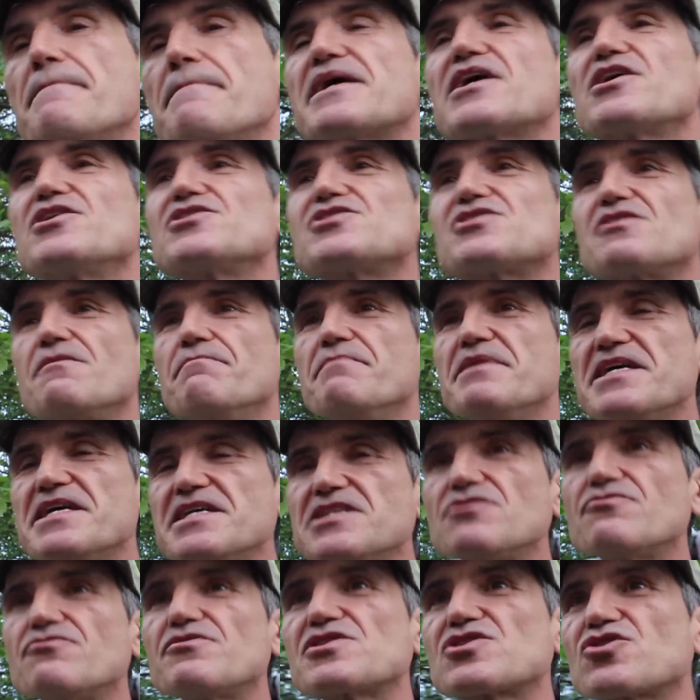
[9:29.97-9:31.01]
Because the
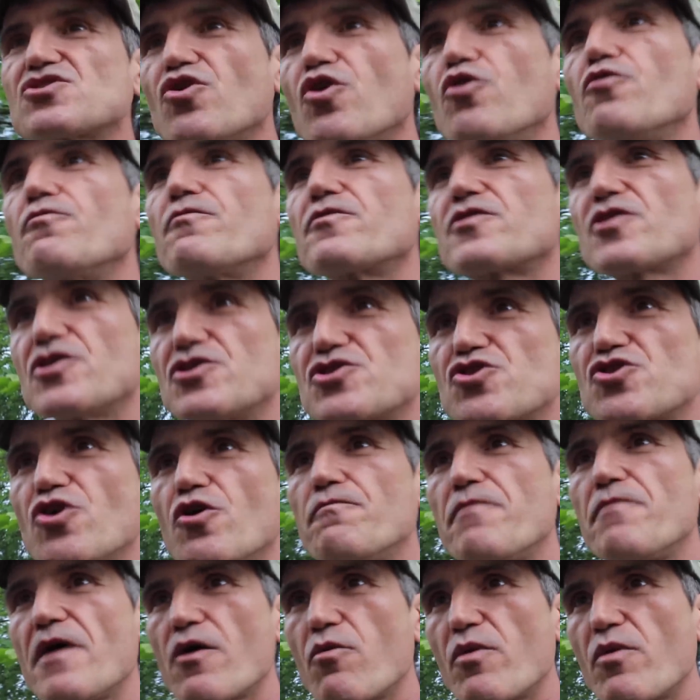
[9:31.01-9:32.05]
media is
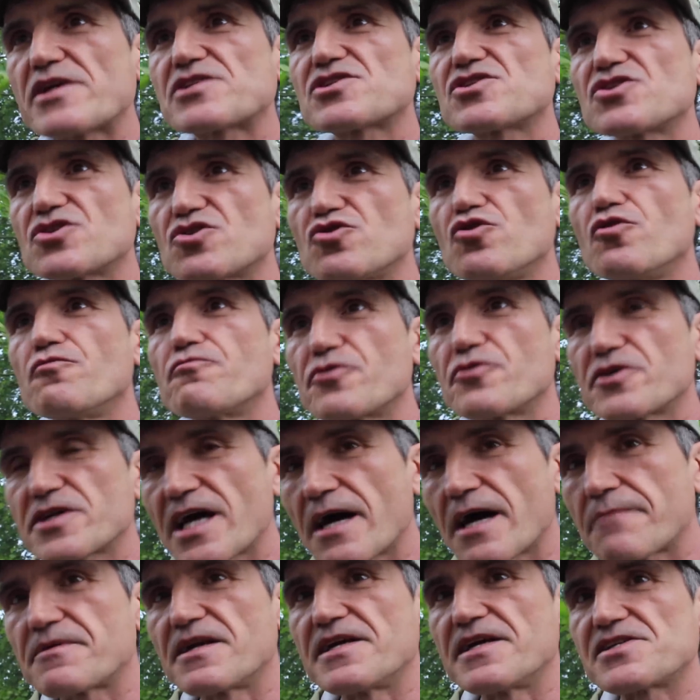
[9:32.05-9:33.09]
controlled by Western corporate
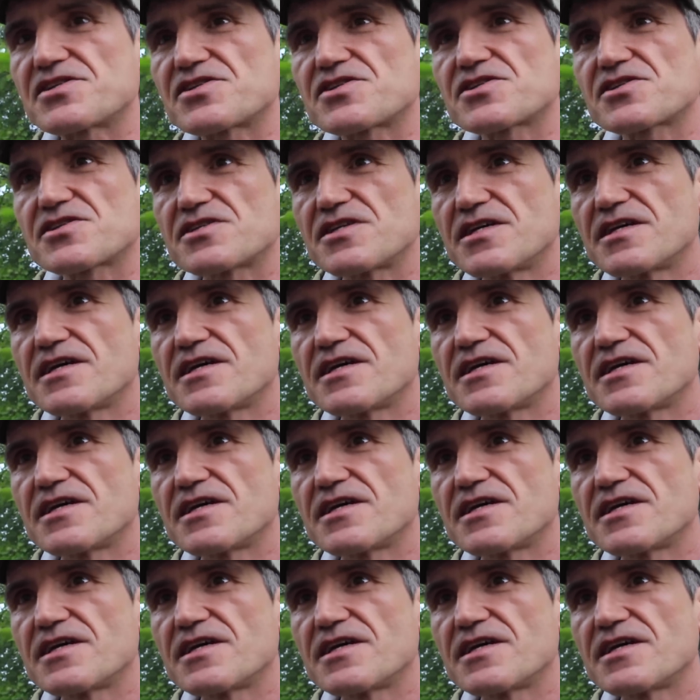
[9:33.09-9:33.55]
capitalists.